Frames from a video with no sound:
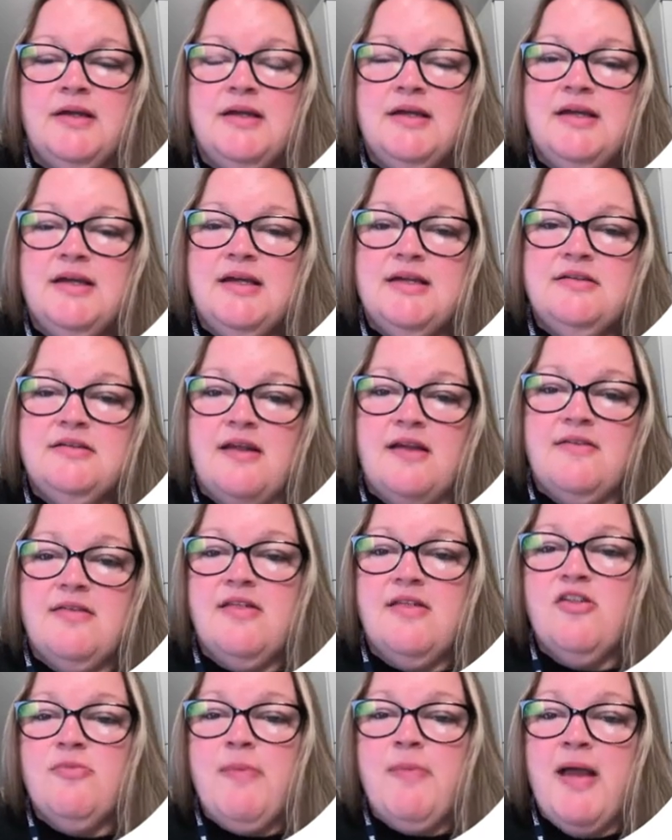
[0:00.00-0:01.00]
It does
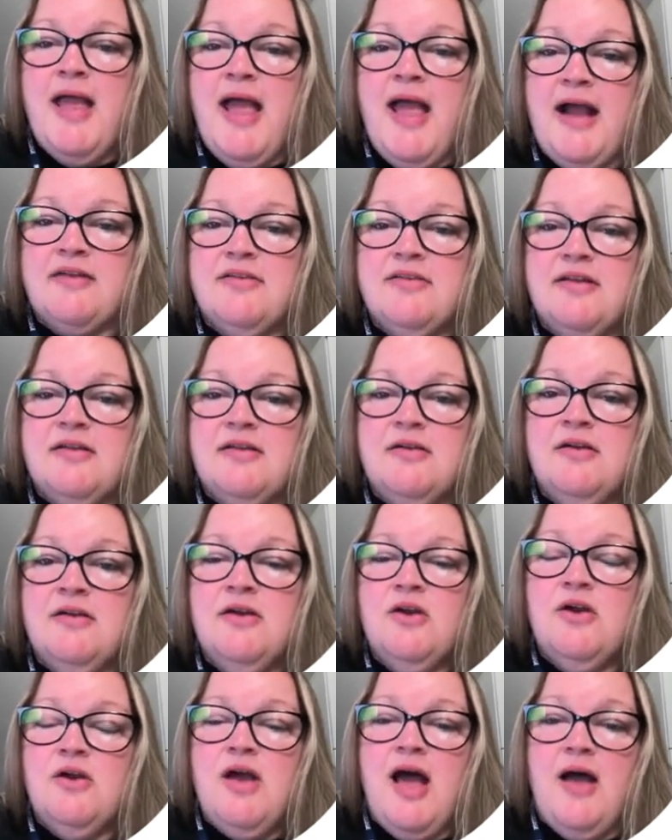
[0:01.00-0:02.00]
this by acting
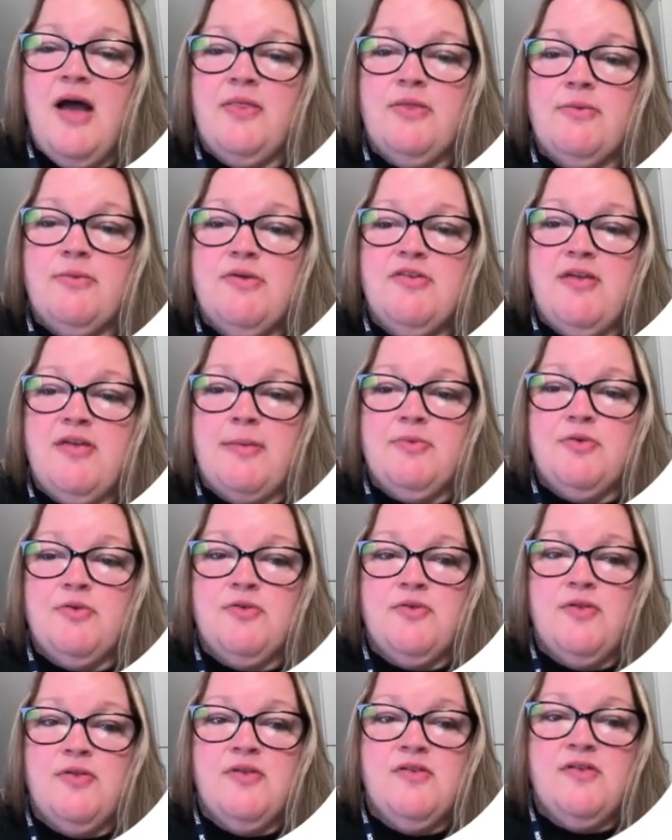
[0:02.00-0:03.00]
on the
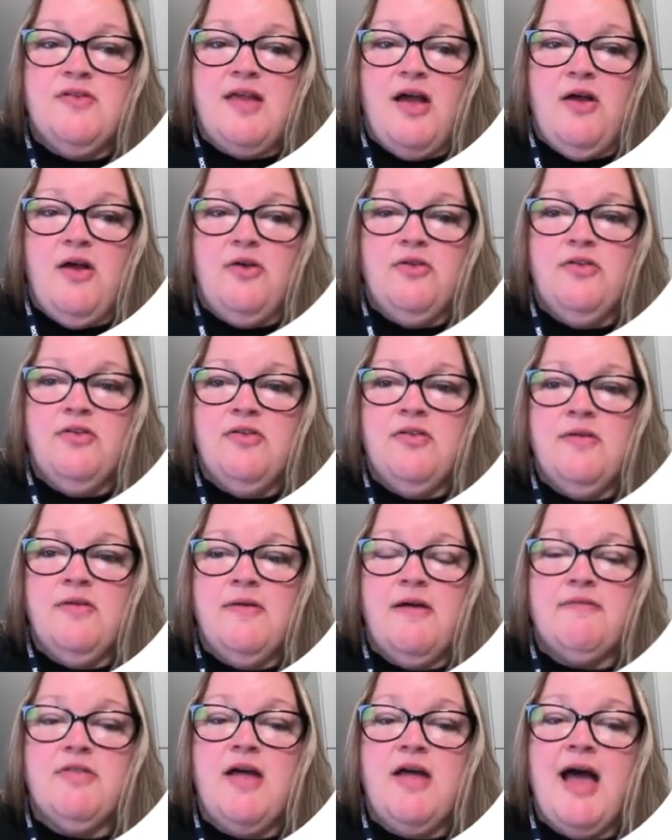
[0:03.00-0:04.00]
receptors of the cells
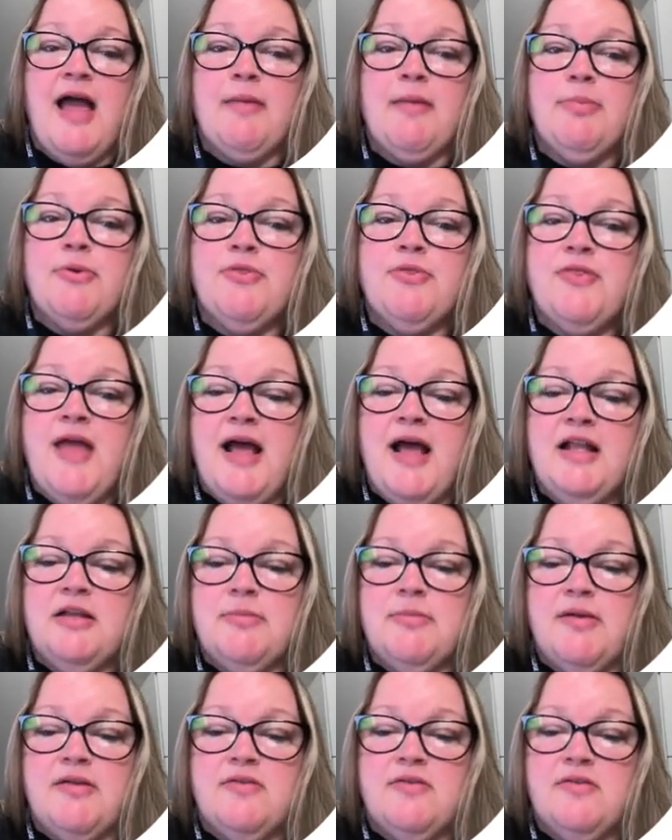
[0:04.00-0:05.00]
of the
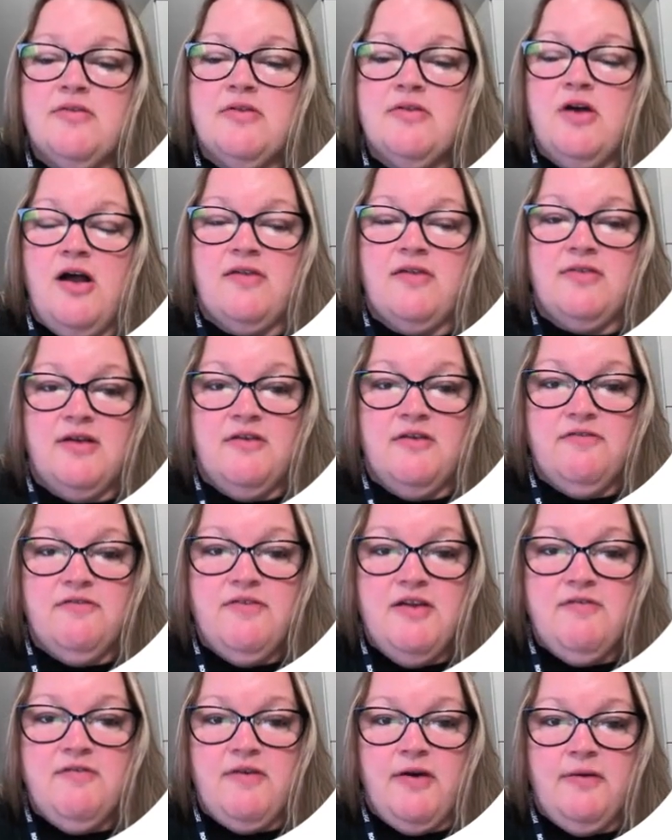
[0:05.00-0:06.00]
hypothalamus, causing a
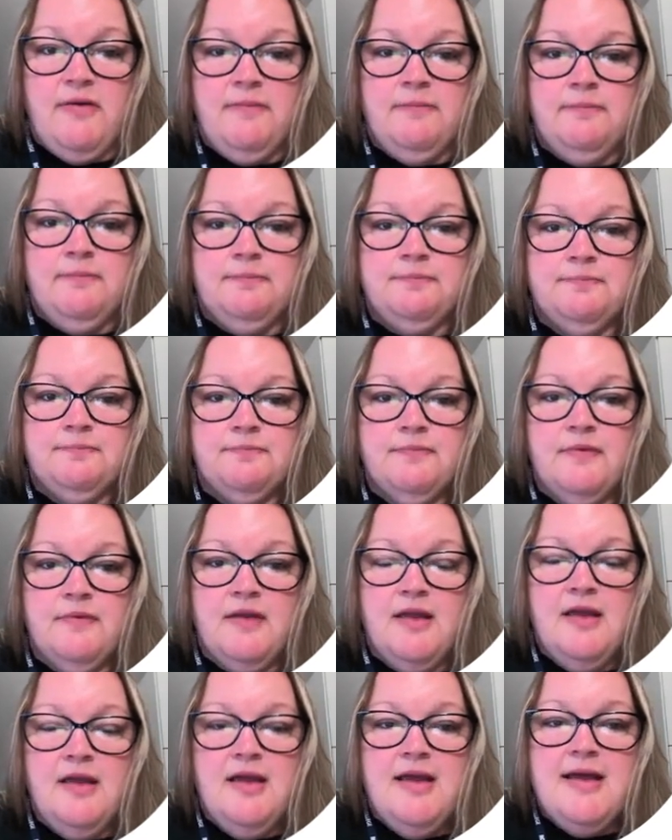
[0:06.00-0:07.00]
fever.
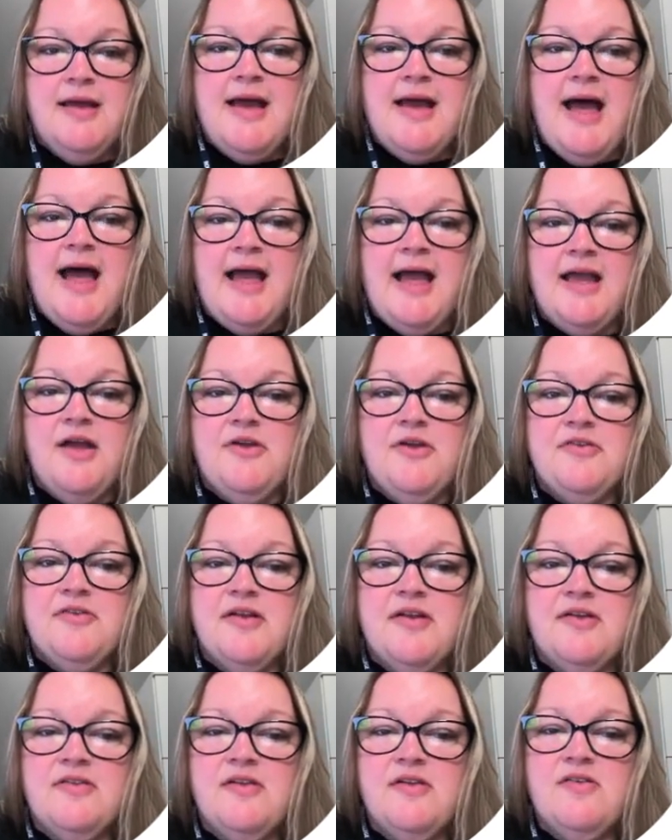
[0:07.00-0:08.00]

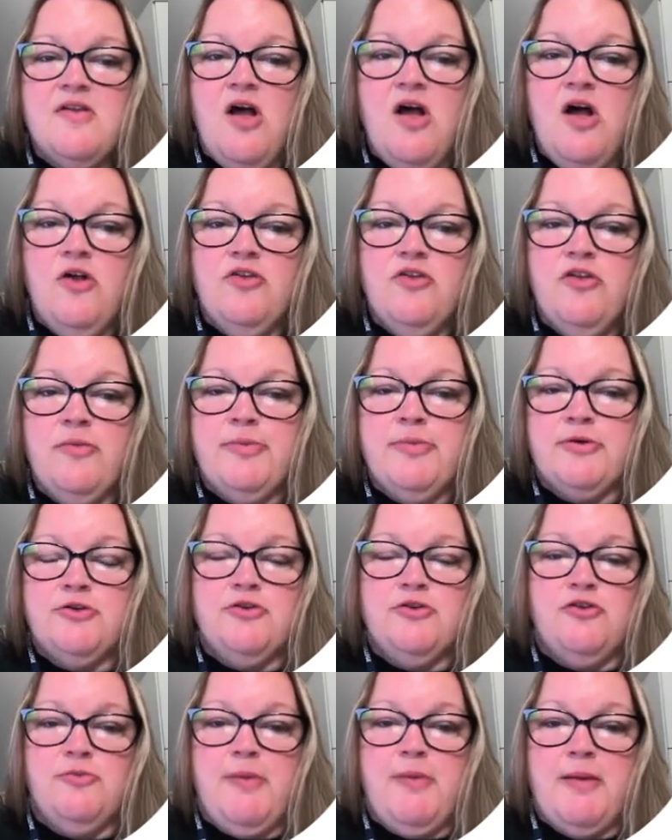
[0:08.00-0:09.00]
IL-6 is also
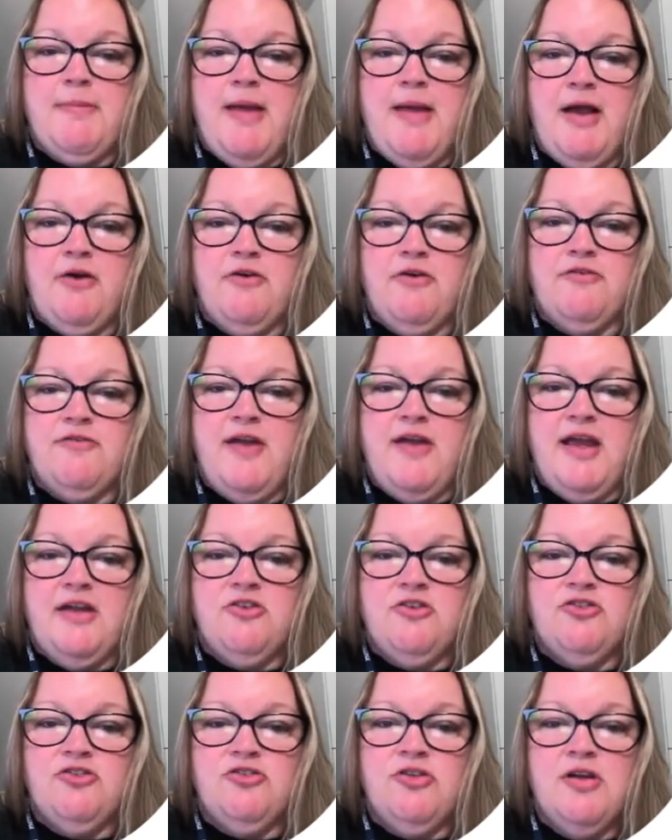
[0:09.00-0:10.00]
produced by
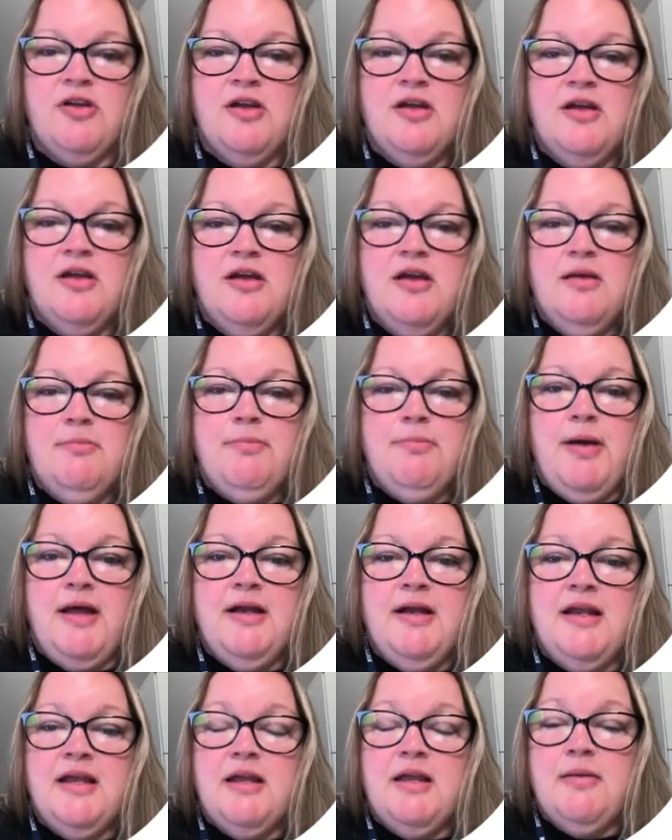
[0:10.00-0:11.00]
macrophage,
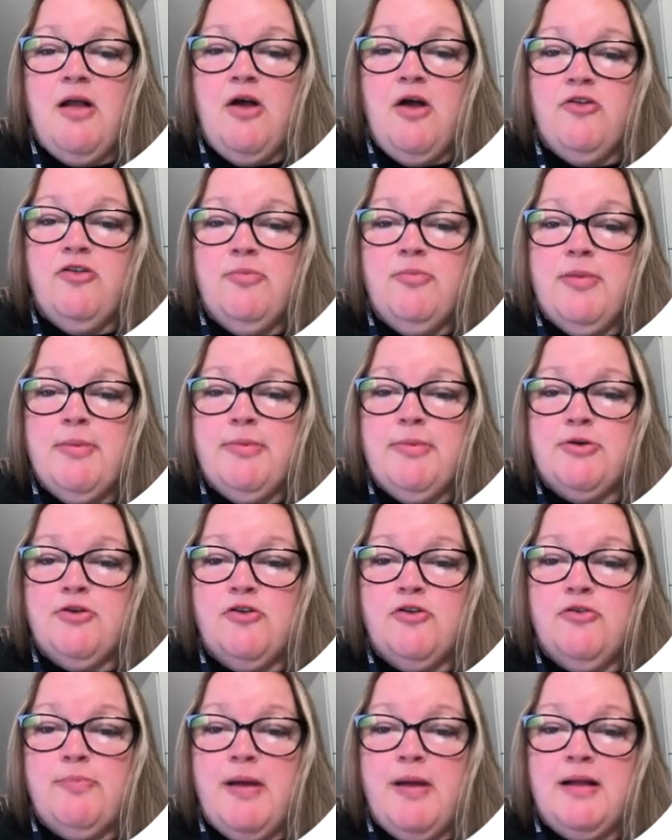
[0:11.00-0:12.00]
but it can also be
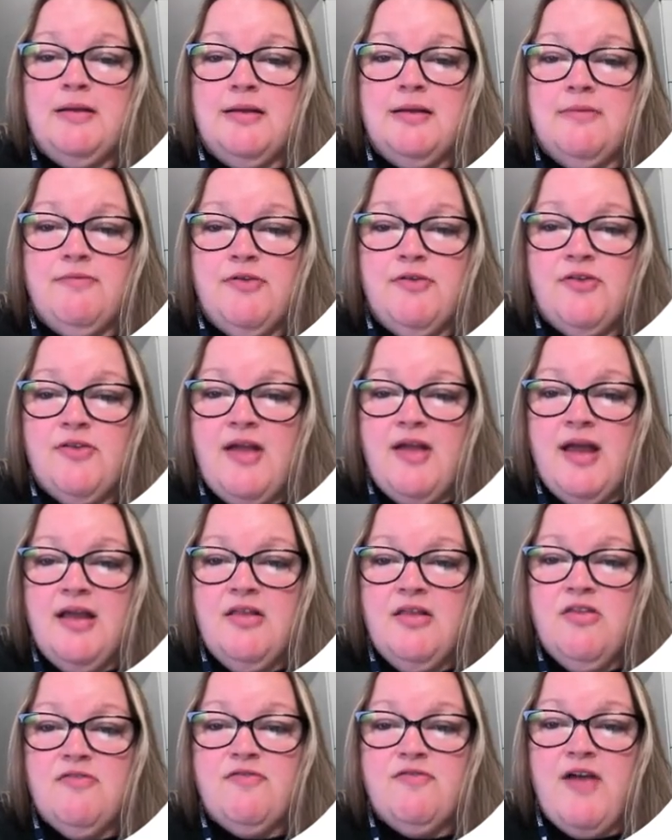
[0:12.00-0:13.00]
produced by
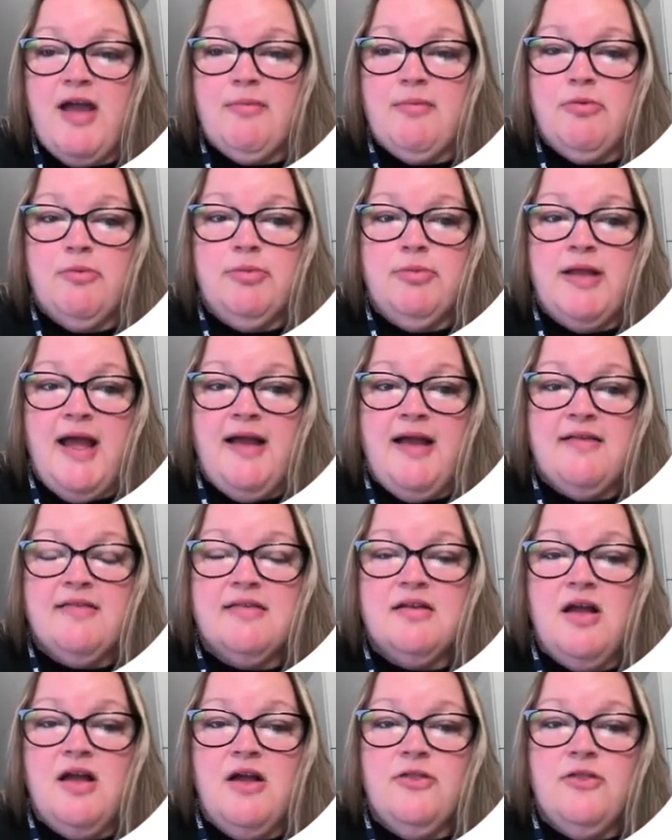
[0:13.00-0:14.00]
lymphocytes,
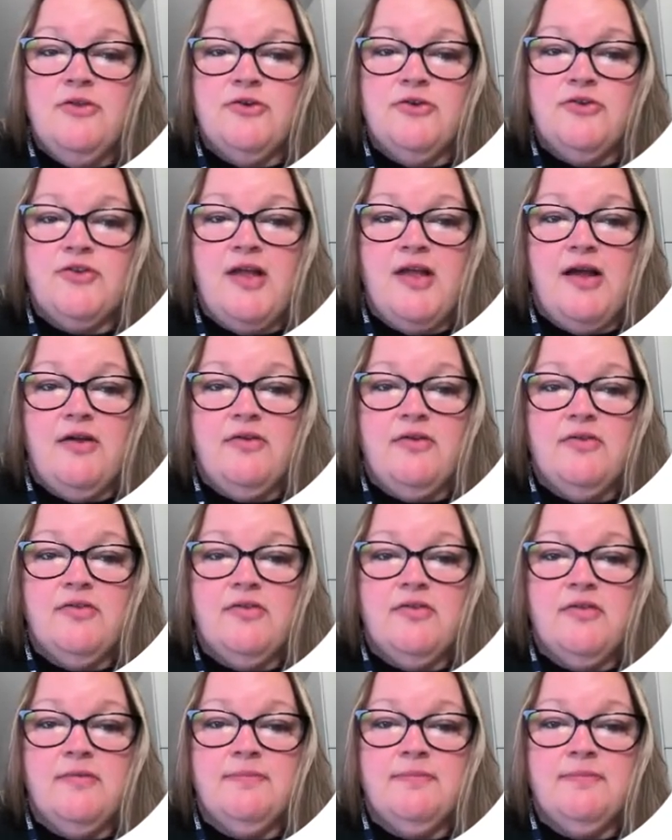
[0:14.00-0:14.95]
fibroblasts, and other cells.